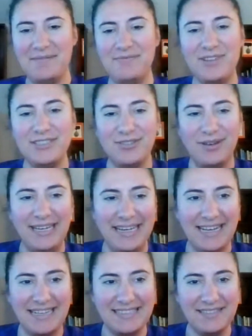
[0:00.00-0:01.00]
for joining
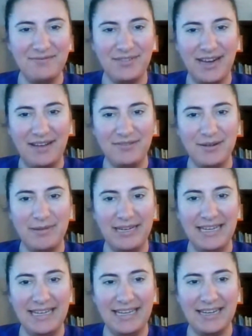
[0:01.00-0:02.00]
us, and for
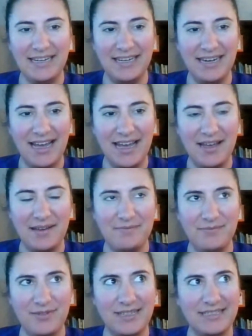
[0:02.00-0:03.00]
everybody here
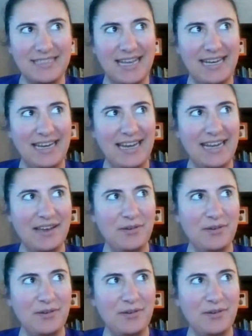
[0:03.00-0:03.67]
for attending.